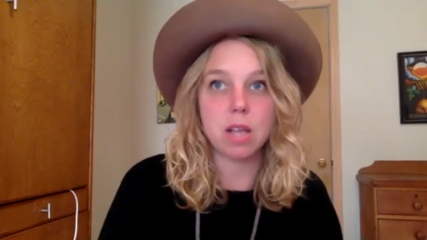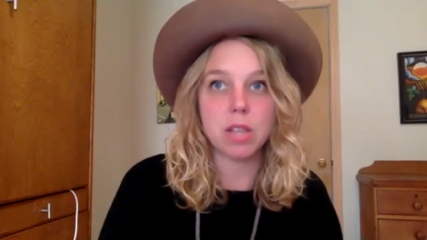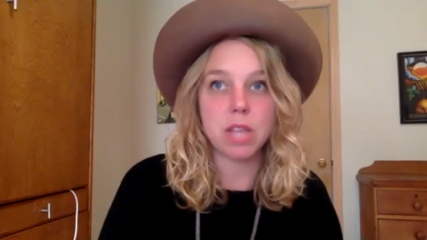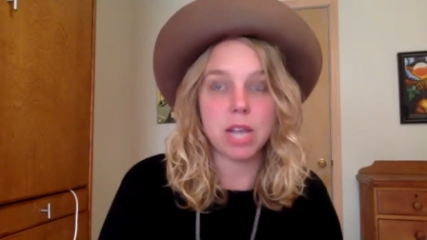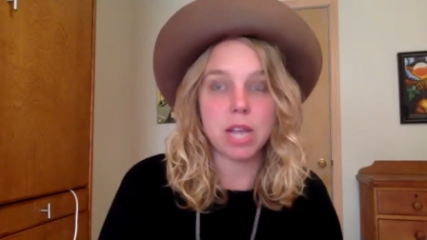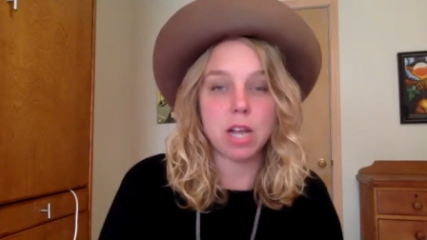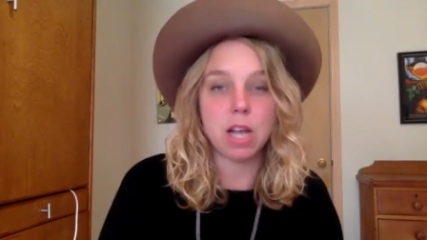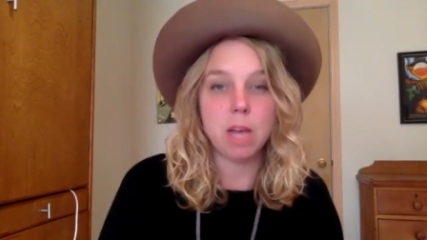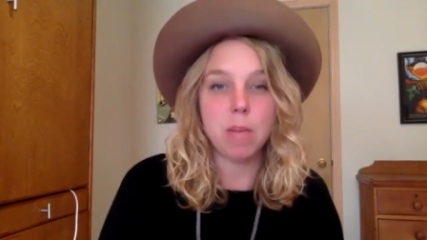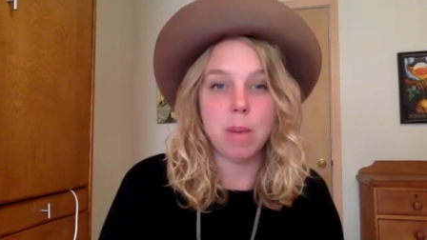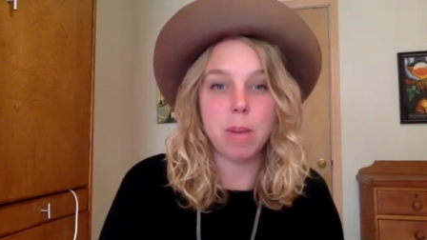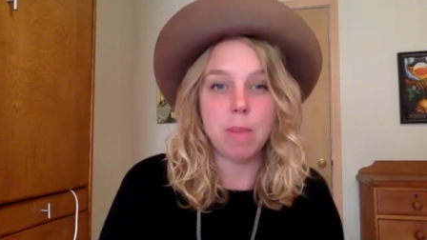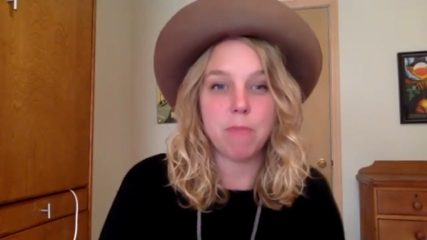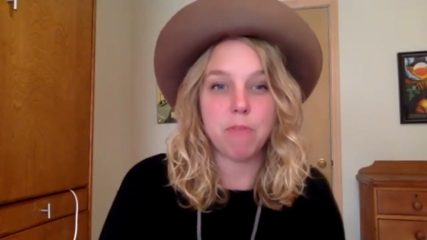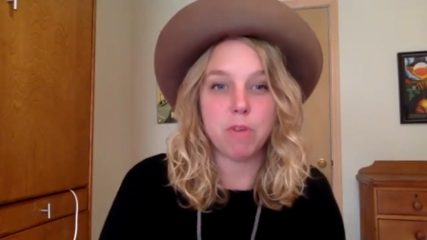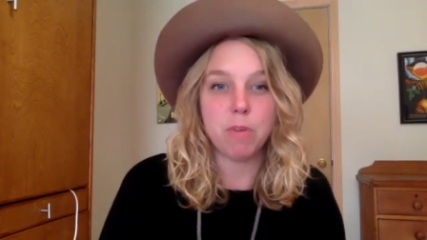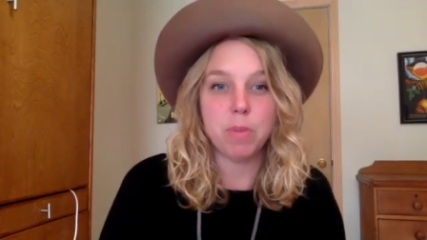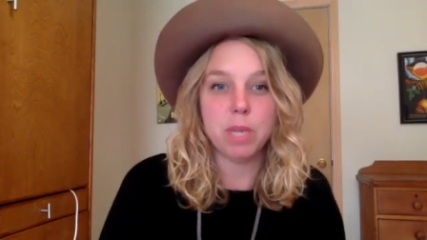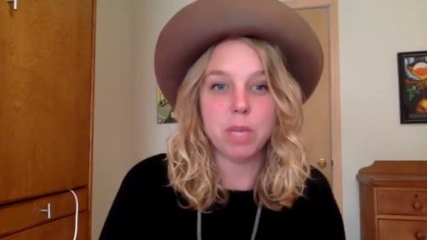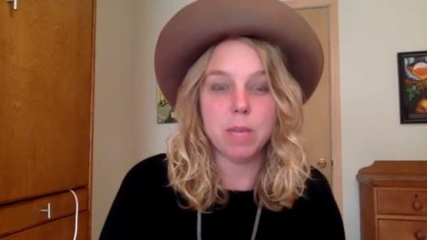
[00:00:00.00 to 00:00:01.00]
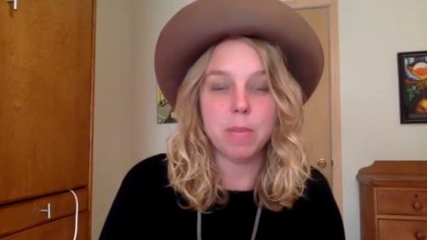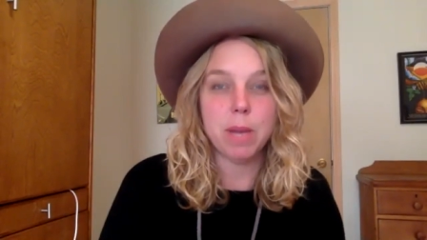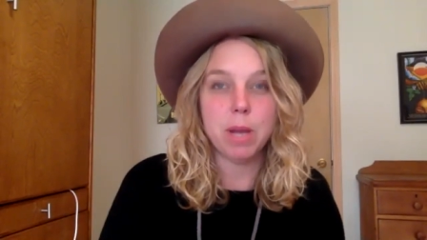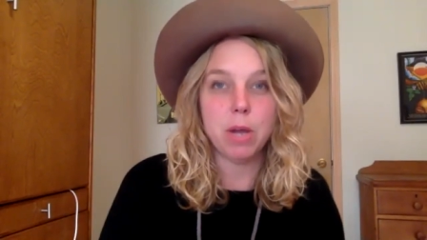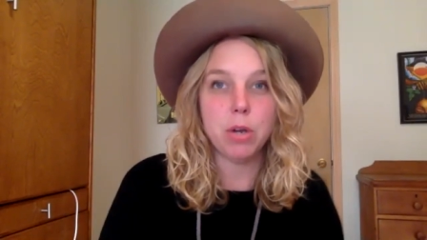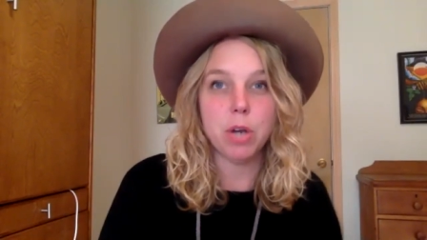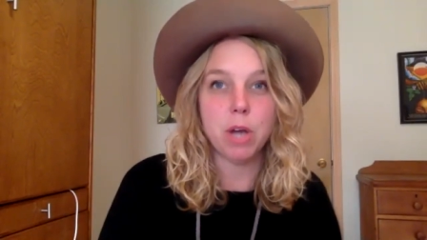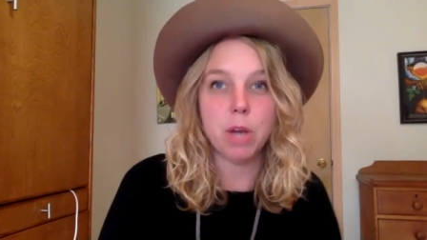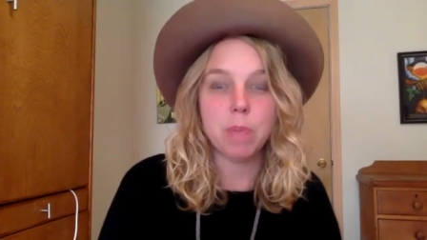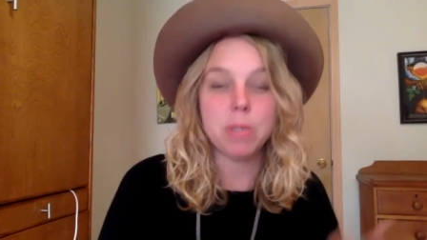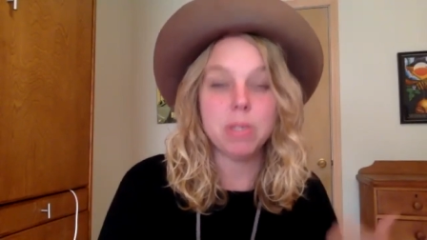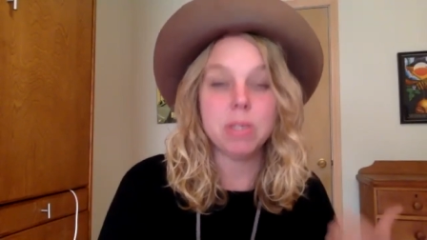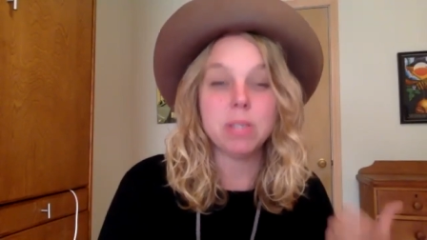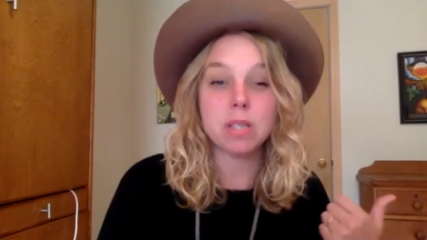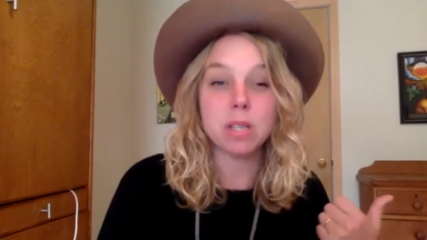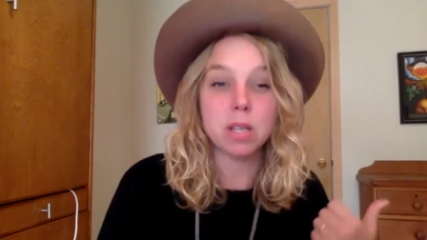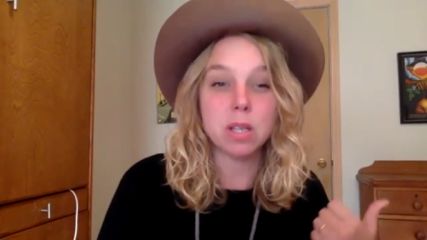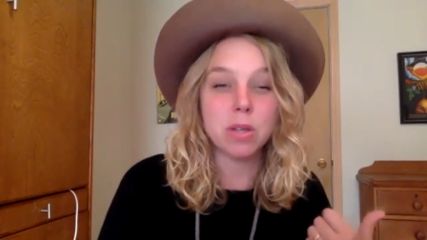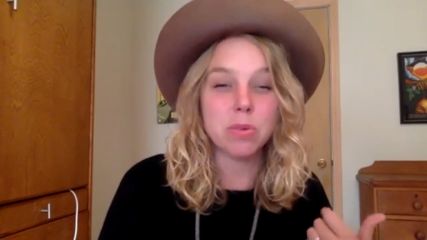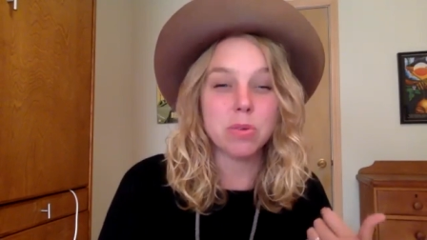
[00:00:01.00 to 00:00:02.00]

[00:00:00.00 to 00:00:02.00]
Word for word: that come up for me about not being